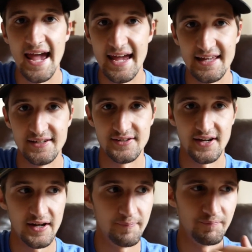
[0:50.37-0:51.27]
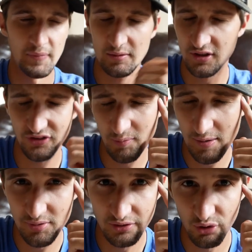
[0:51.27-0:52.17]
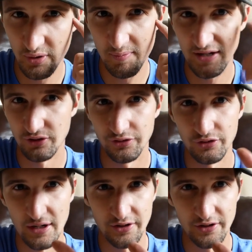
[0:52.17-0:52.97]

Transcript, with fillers: and um, make, because it might be a little bit mental too.